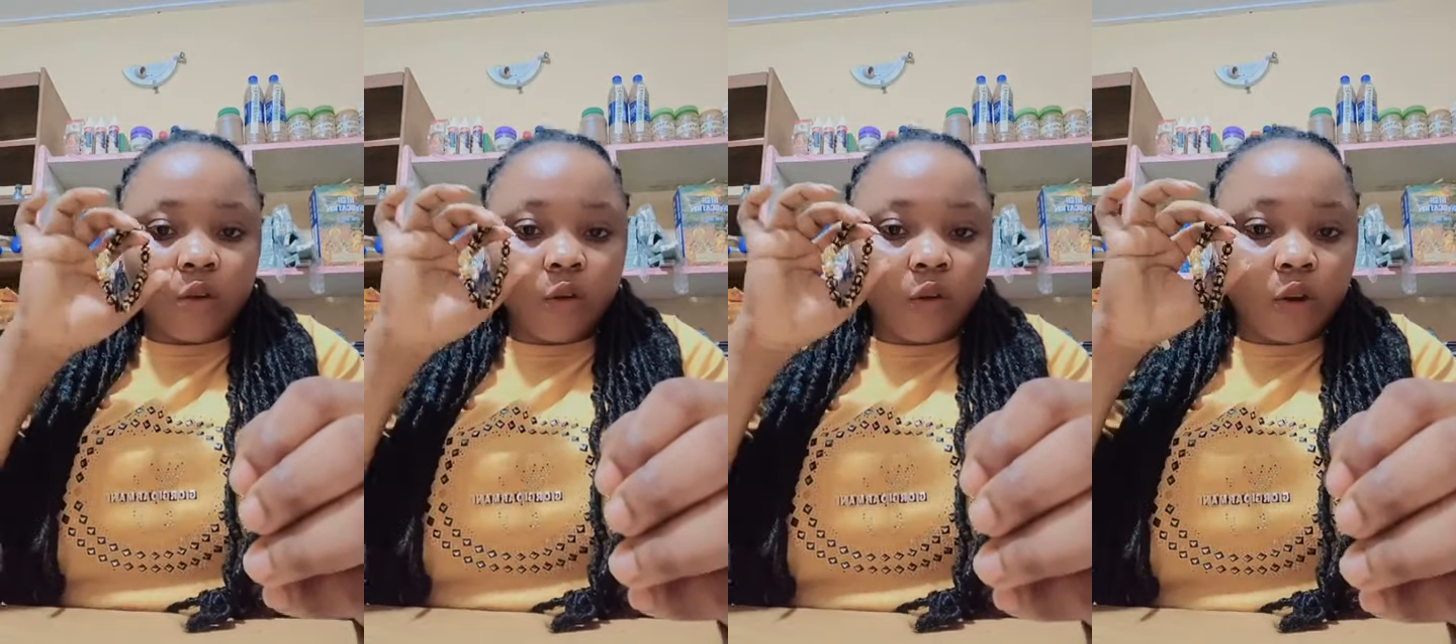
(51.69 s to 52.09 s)

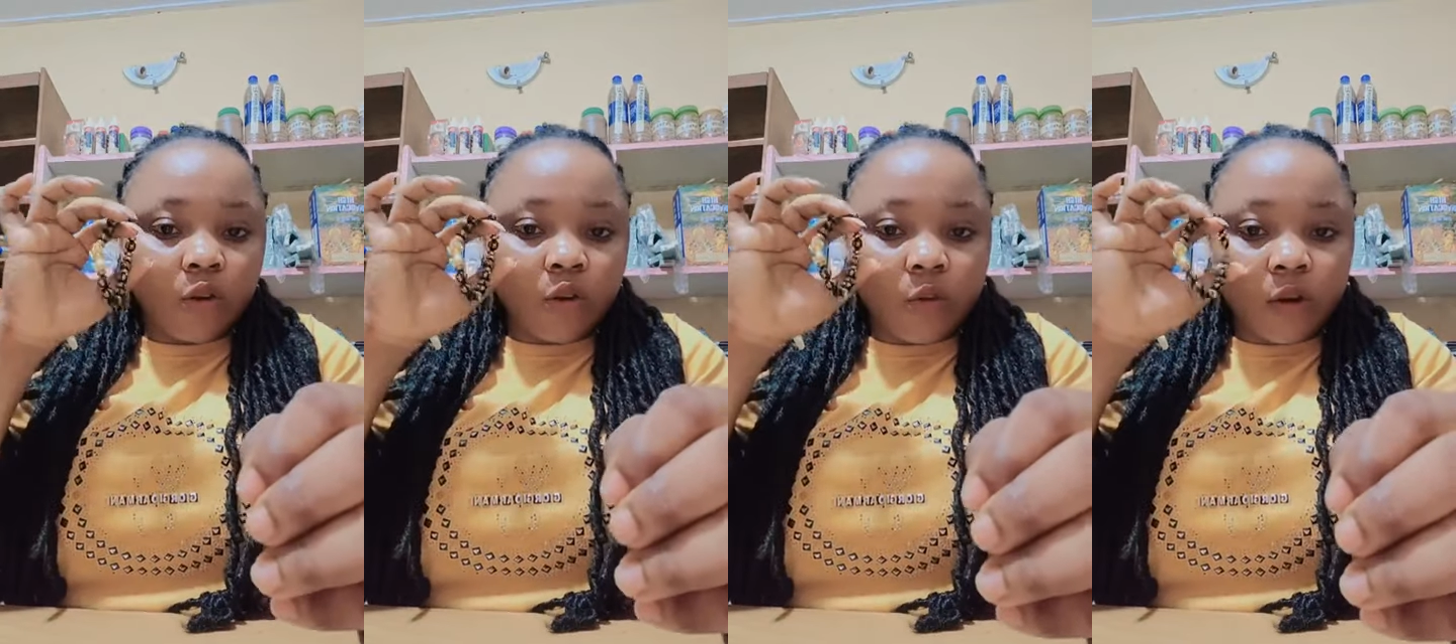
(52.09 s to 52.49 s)
We all
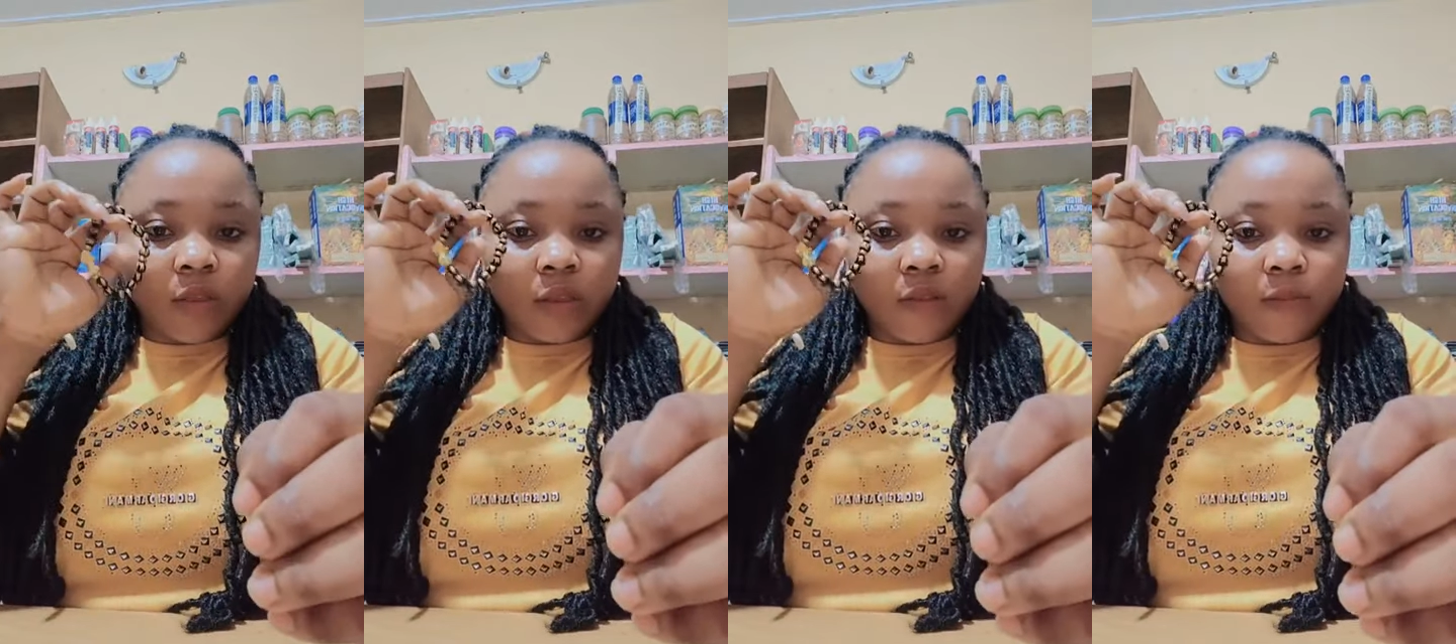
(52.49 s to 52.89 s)
know
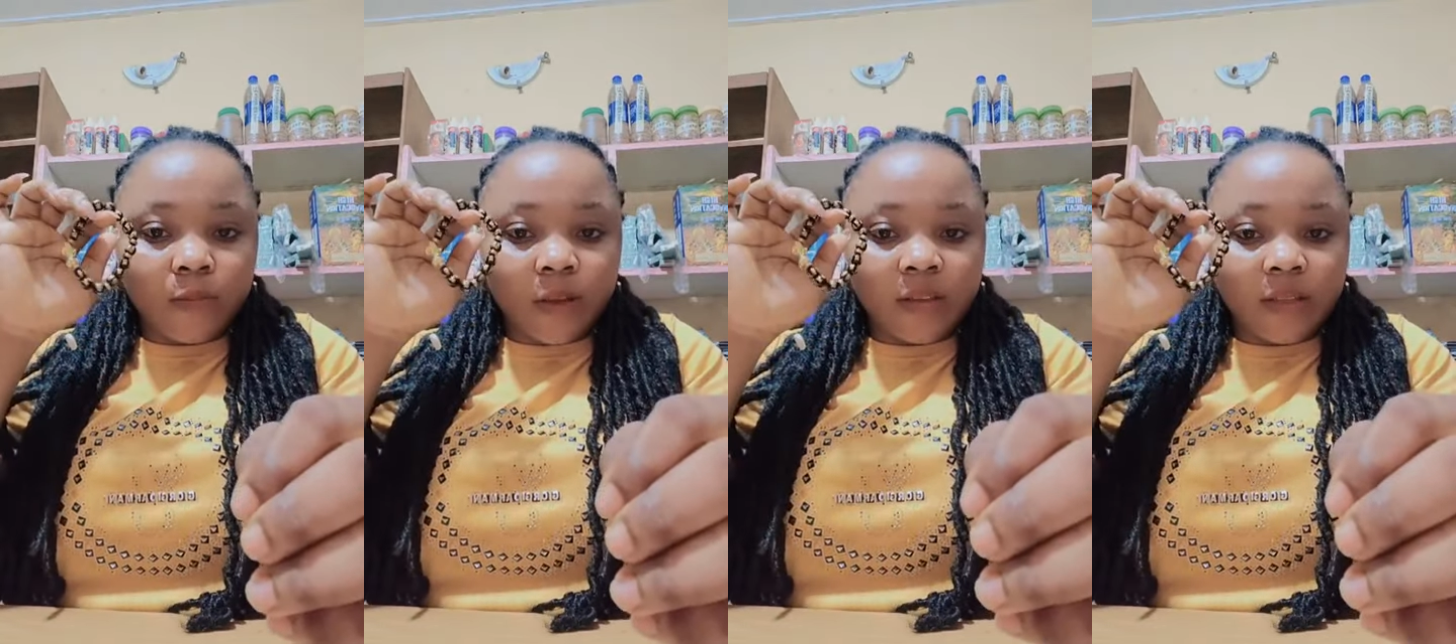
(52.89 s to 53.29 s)
what this
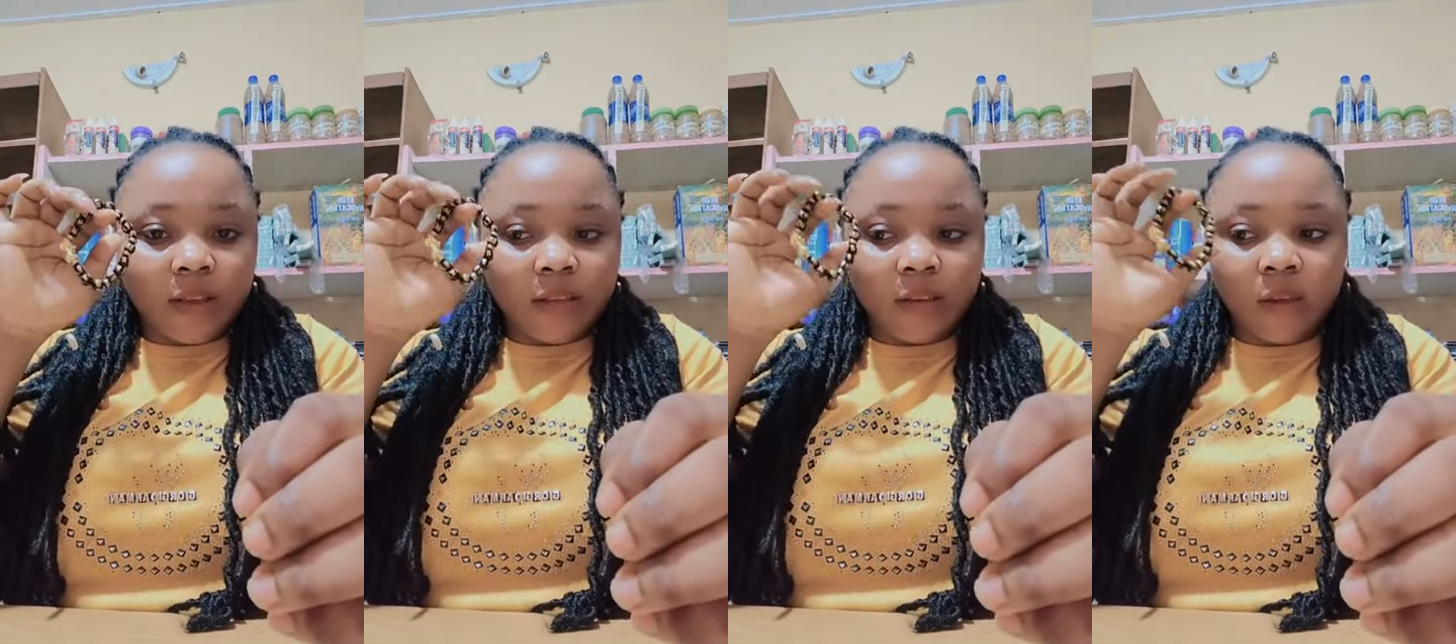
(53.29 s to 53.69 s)

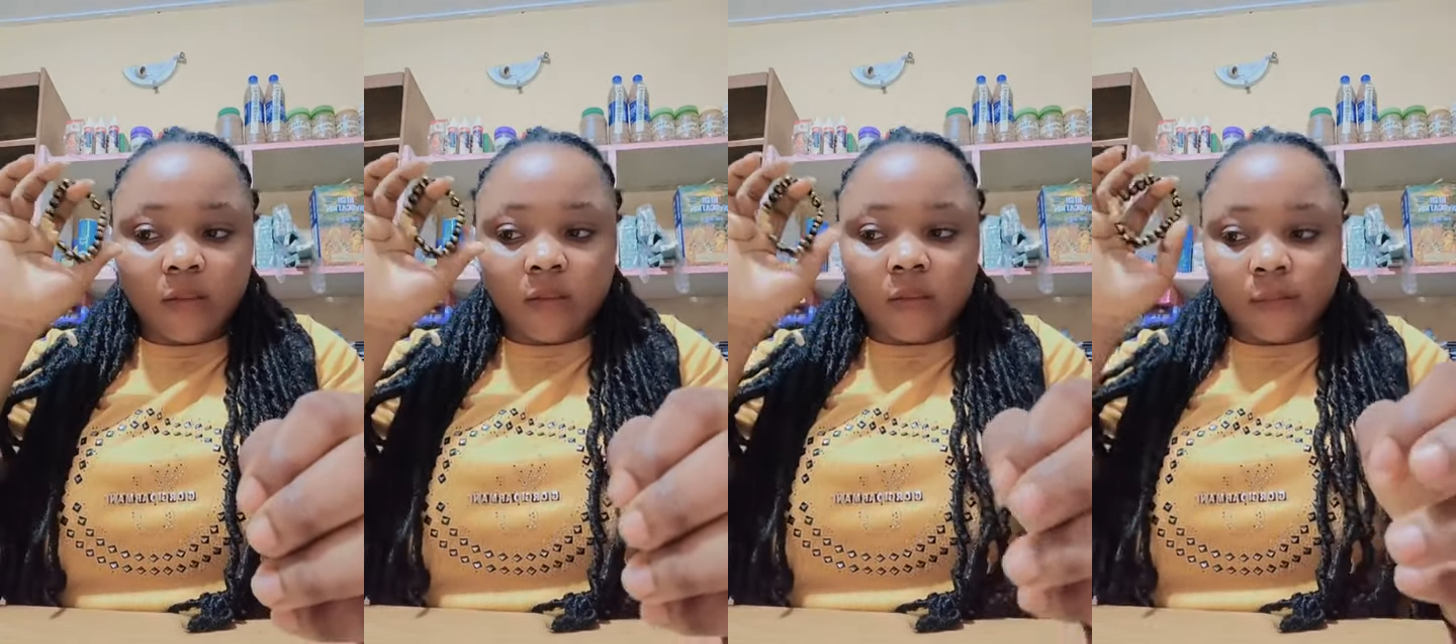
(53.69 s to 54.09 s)
bracelet
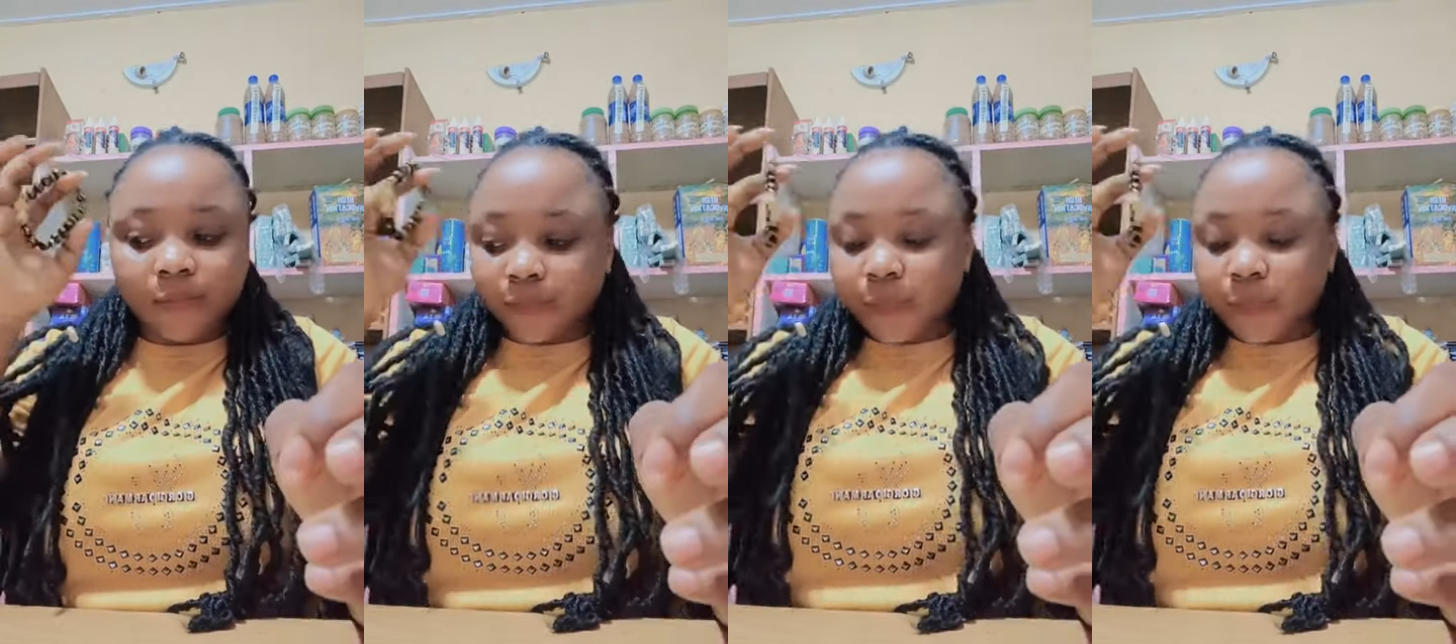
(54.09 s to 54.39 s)
is.